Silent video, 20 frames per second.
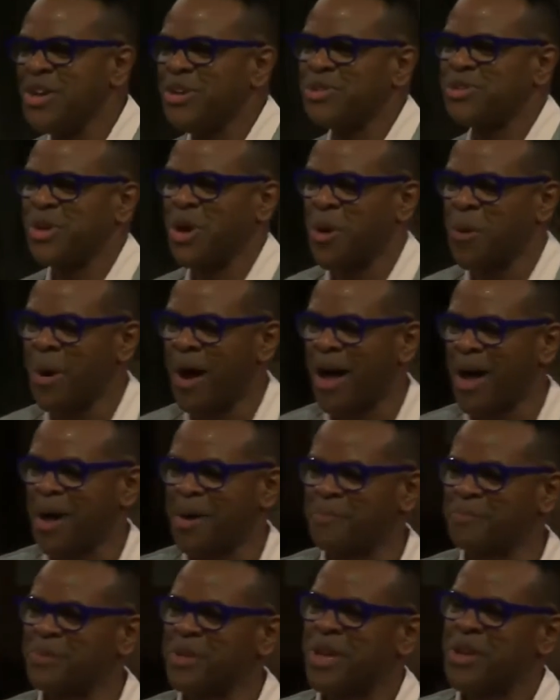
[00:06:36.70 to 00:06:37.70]
So,
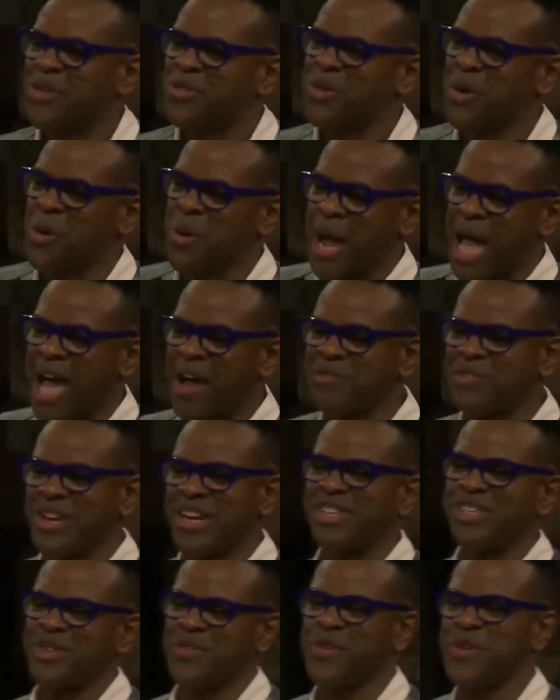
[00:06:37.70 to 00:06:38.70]
um, so after
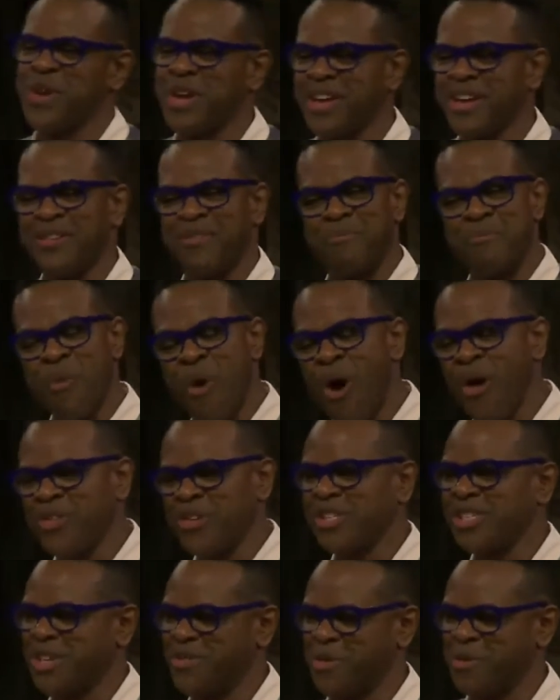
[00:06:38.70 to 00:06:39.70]
interviewing all
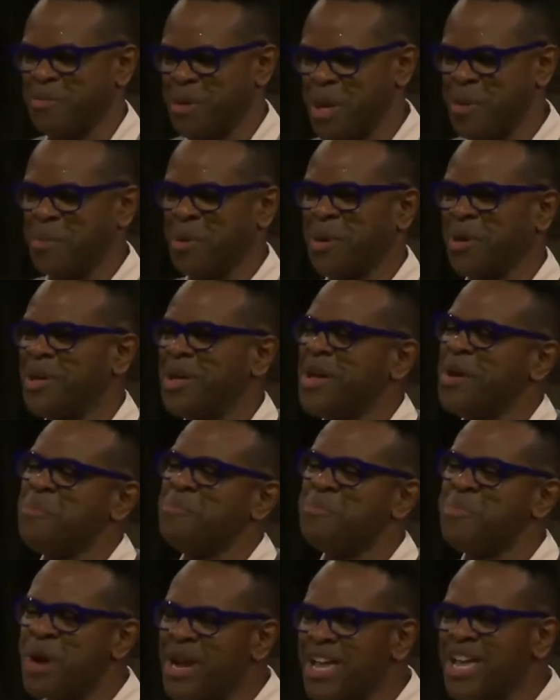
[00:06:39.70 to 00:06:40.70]
these different people,
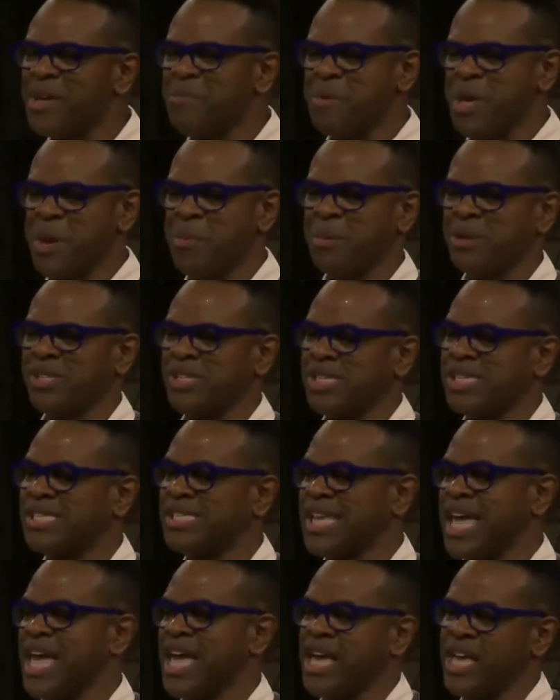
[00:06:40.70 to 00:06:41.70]
bringing people to
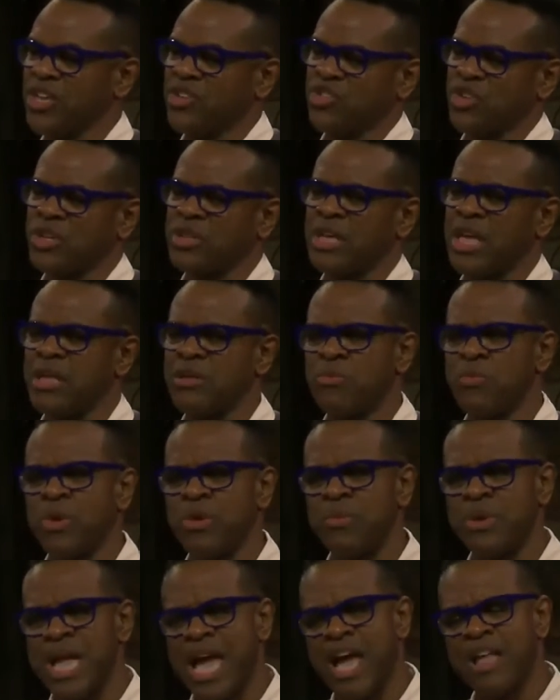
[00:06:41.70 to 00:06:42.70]
stage. And, and
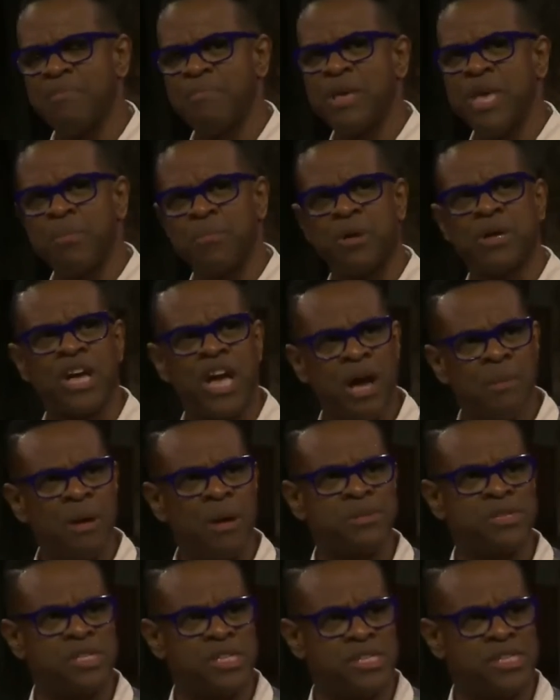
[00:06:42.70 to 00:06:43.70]
when we had people come
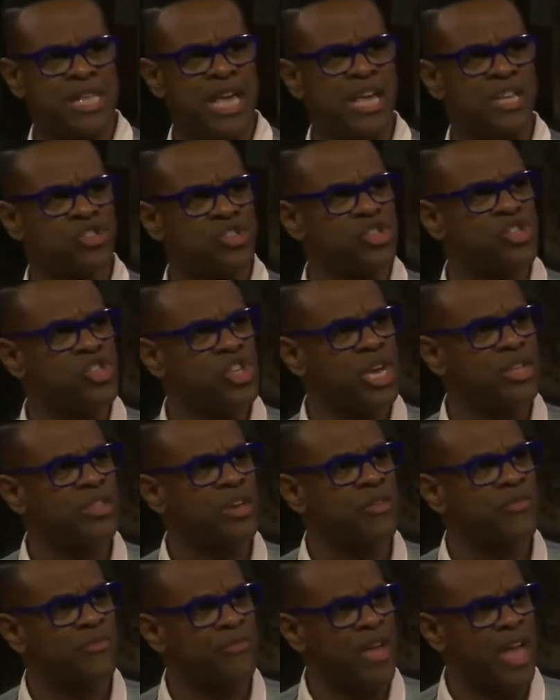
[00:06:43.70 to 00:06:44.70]
up to the stage to share
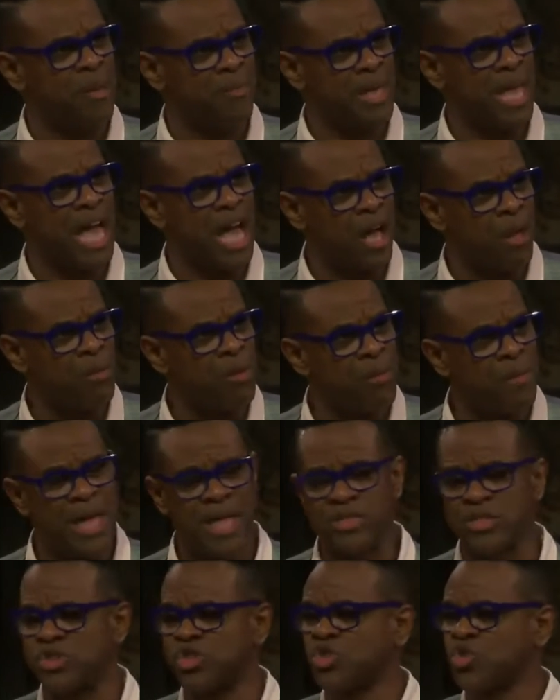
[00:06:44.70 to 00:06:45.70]
their family album
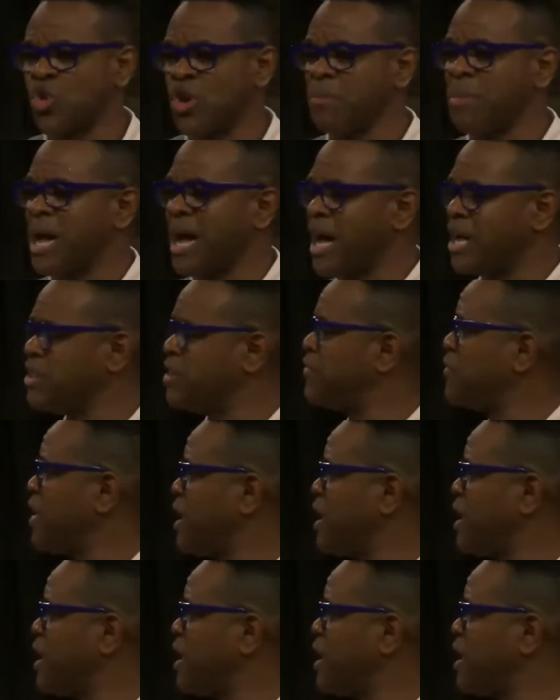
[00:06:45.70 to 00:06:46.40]
and the story behind their